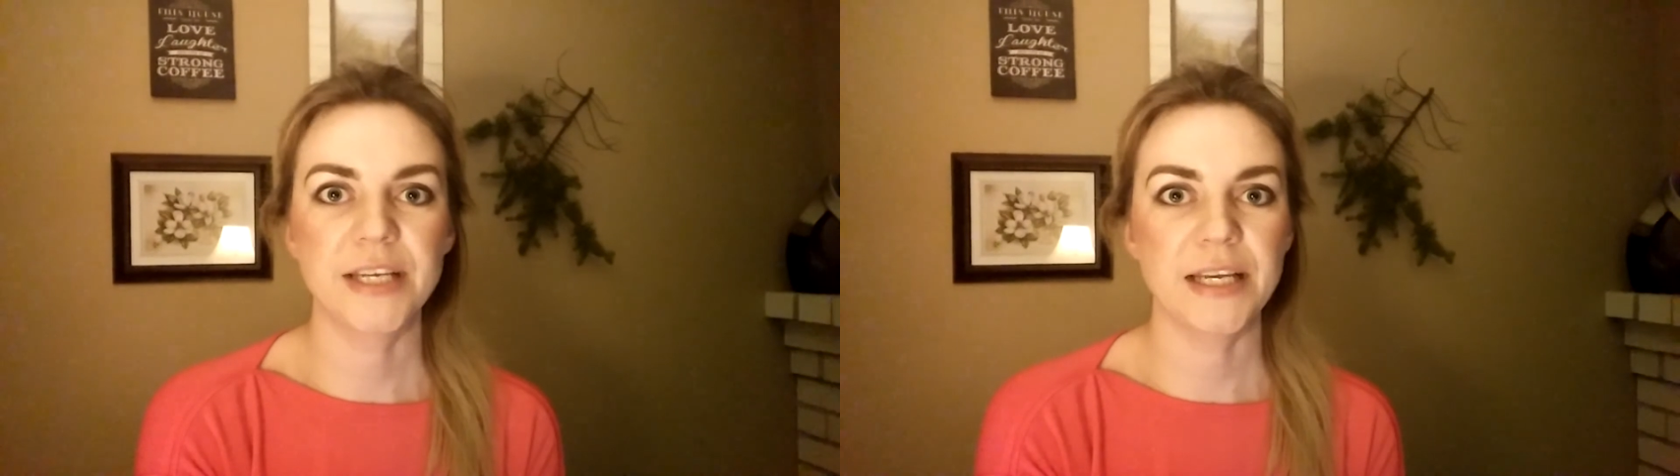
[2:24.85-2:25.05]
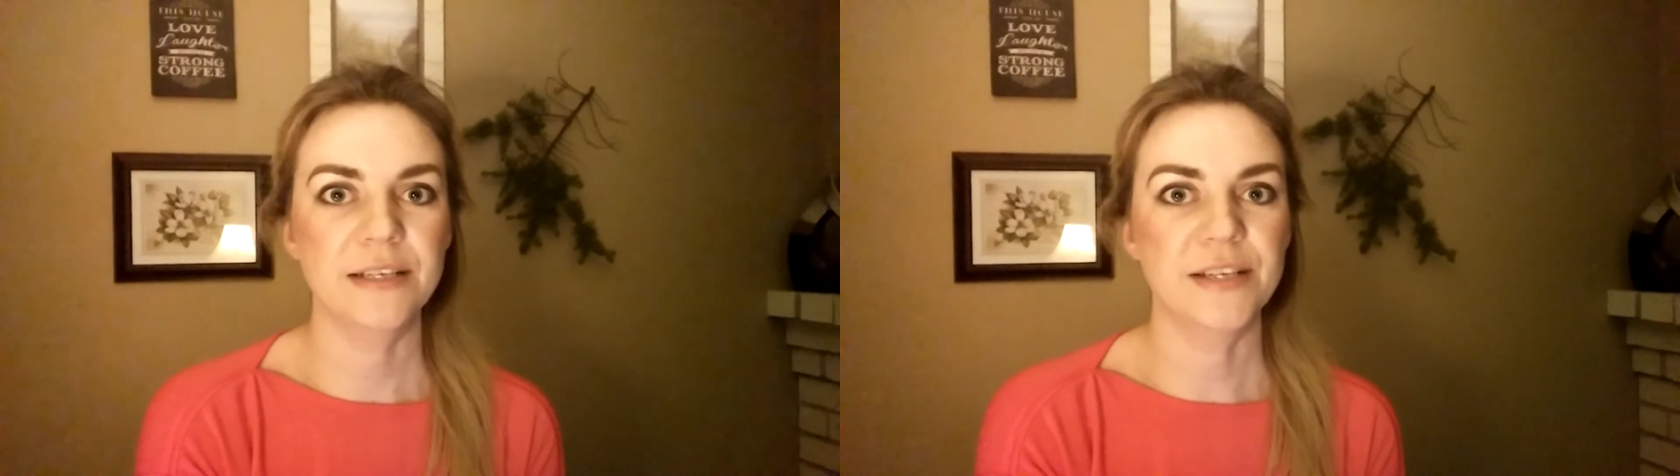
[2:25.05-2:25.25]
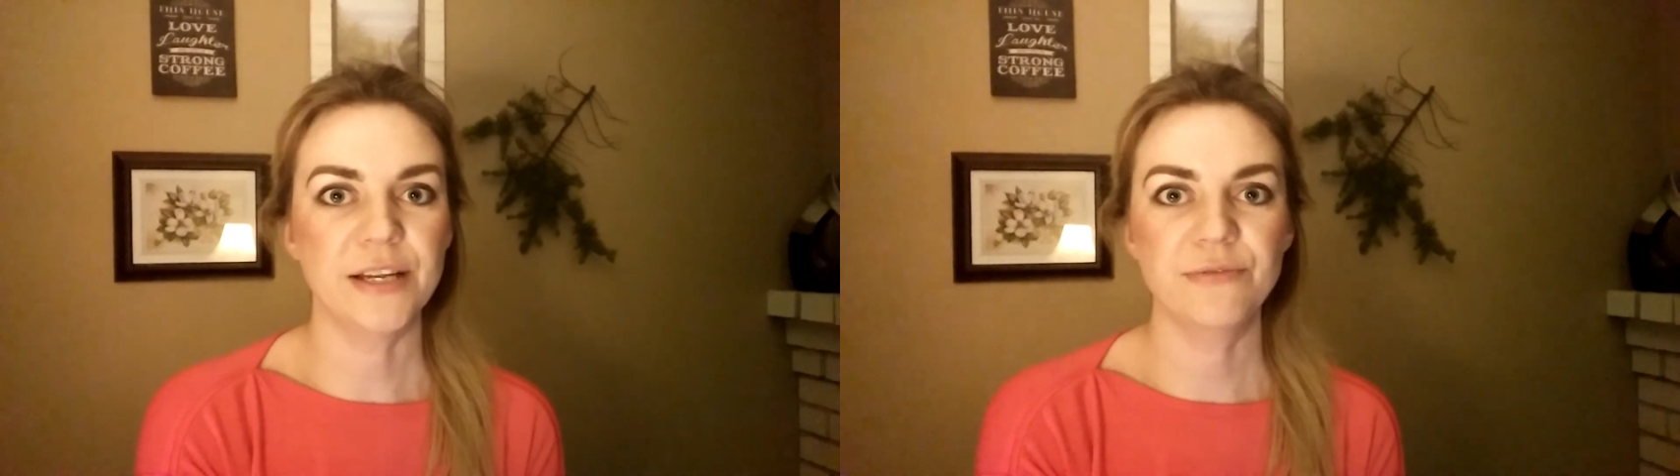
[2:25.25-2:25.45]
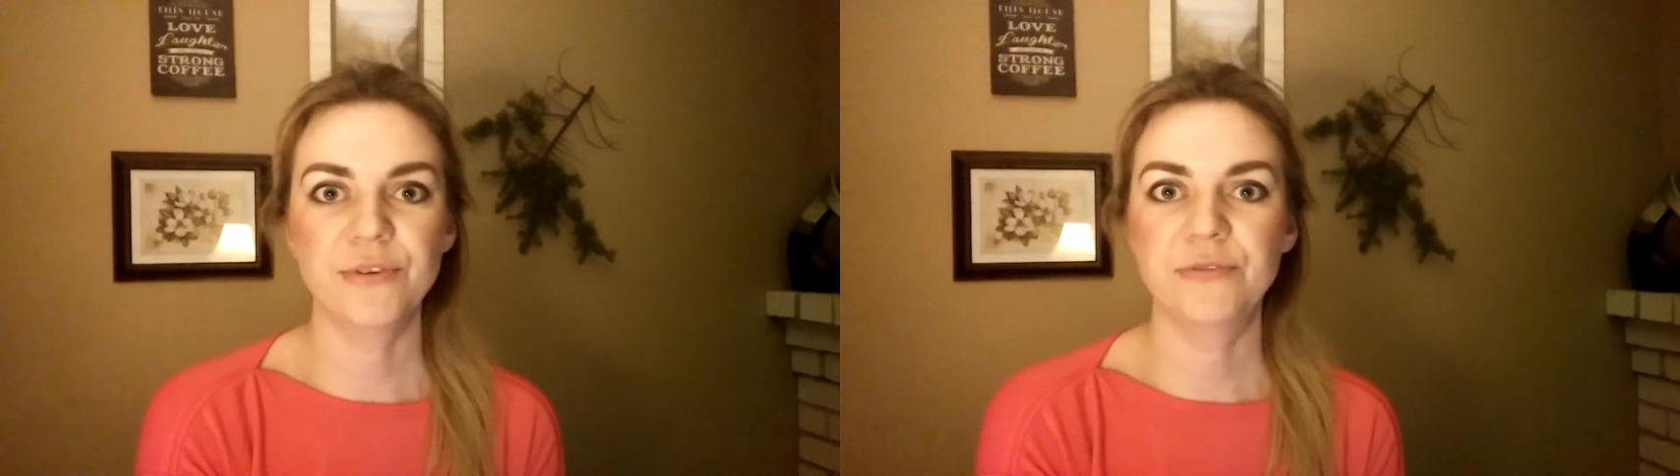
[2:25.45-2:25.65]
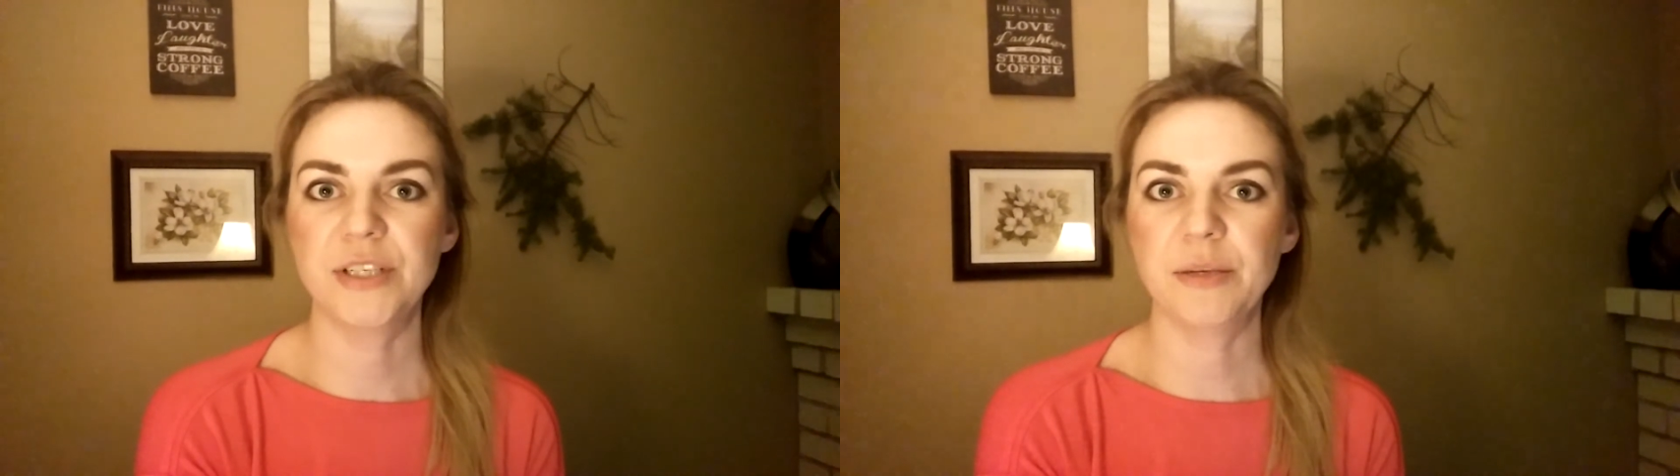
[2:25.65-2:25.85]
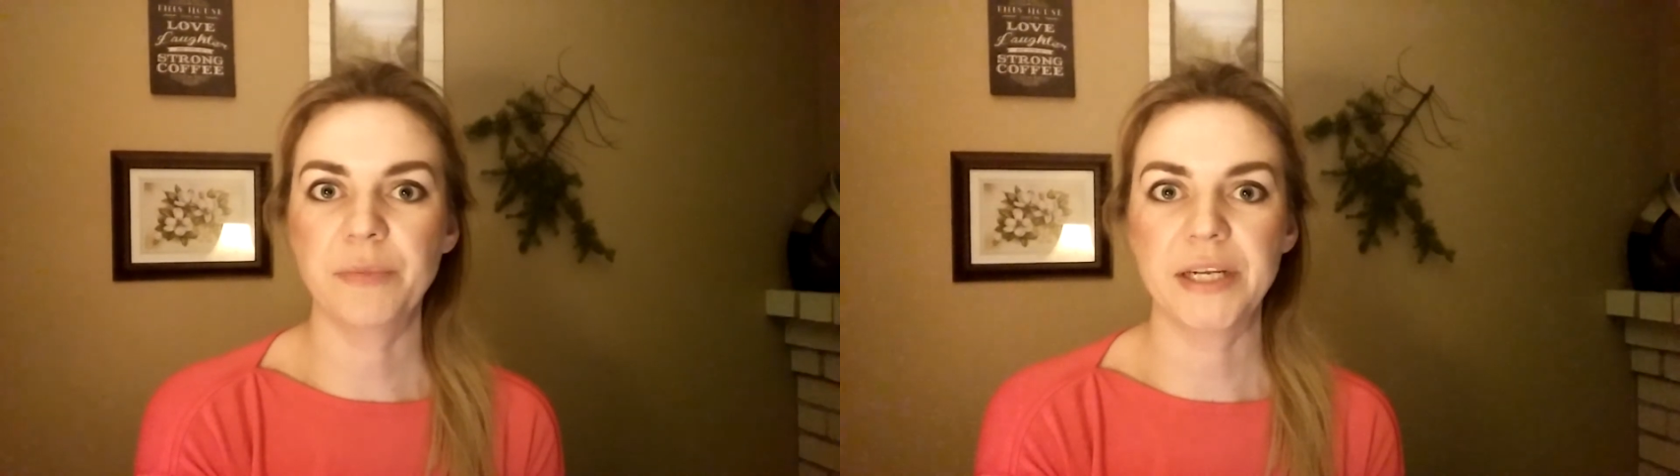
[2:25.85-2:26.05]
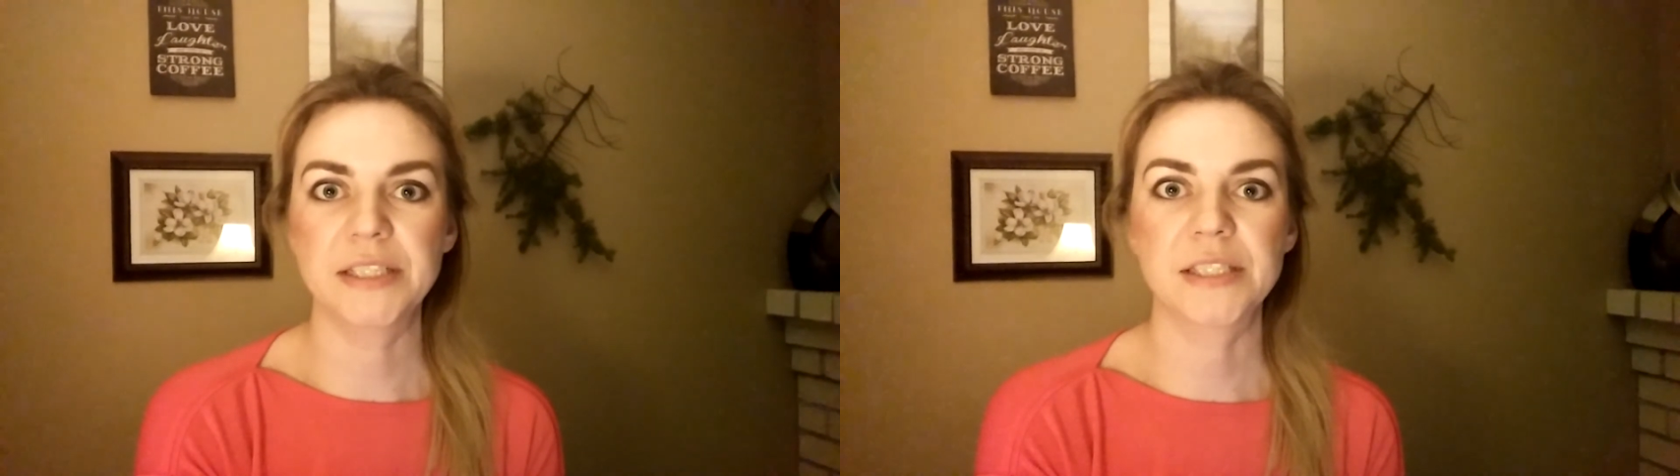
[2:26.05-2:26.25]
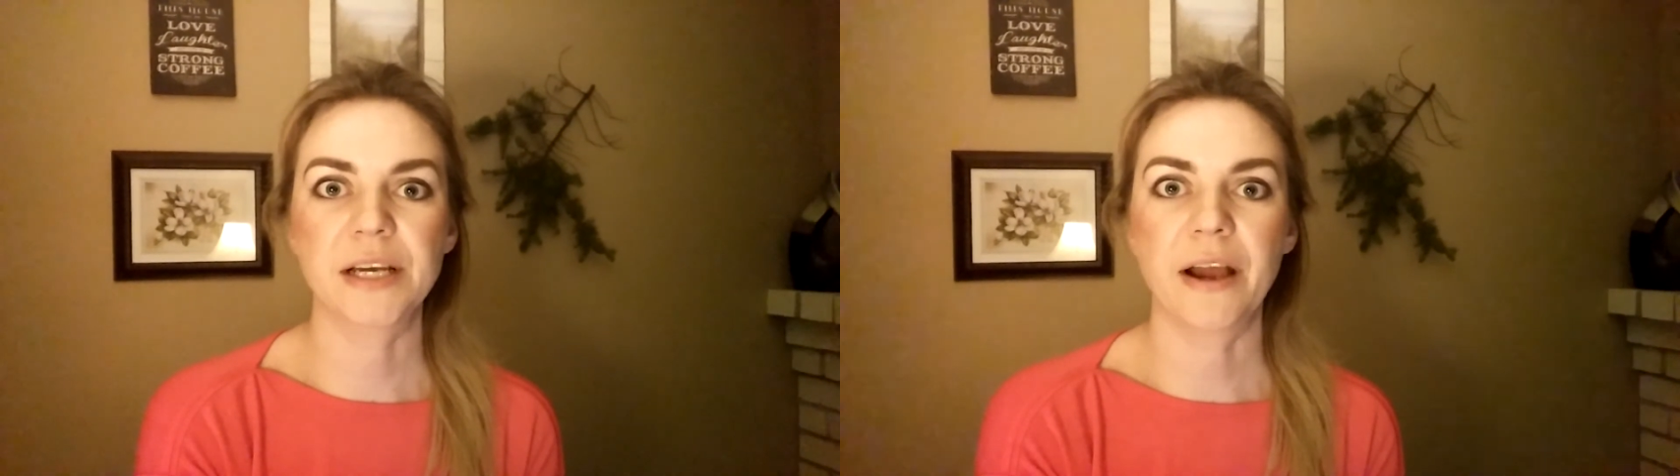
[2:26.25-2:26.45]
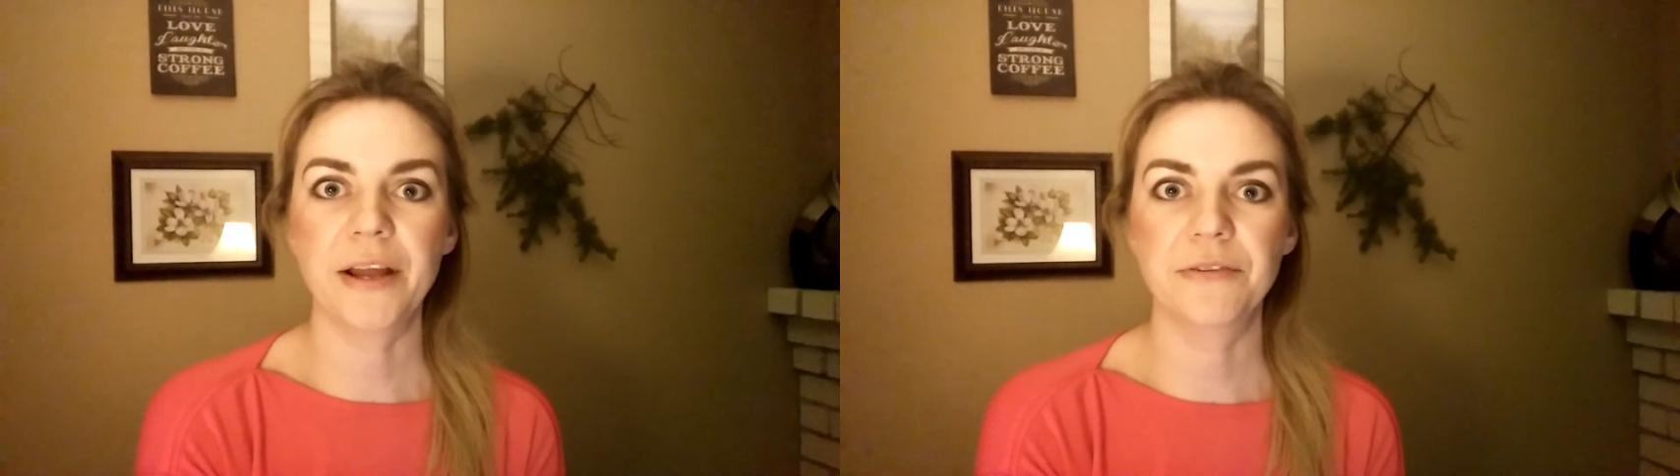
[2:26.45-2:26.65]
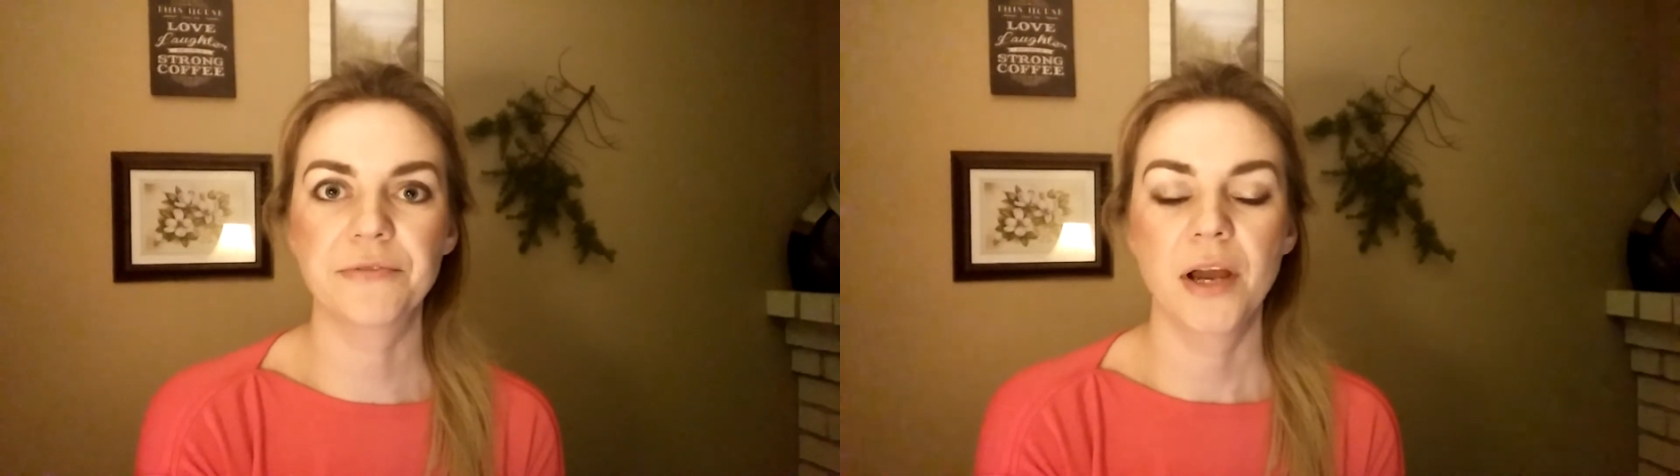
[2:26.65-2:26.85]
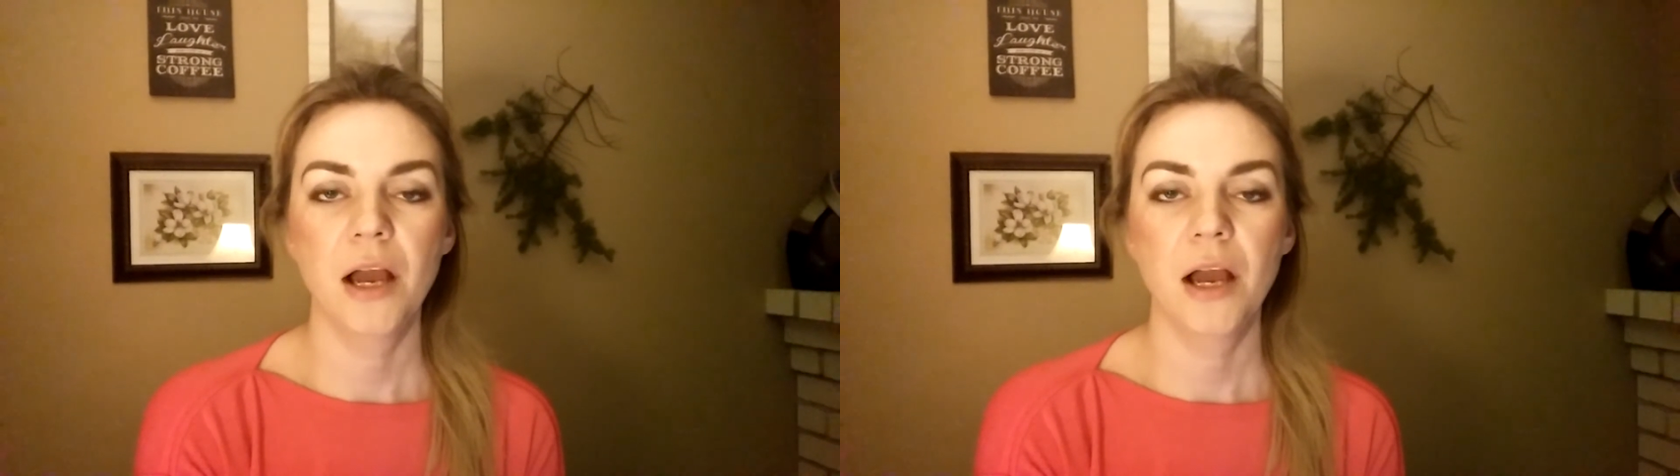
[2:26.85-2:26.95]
take 10-15 minutes to kind of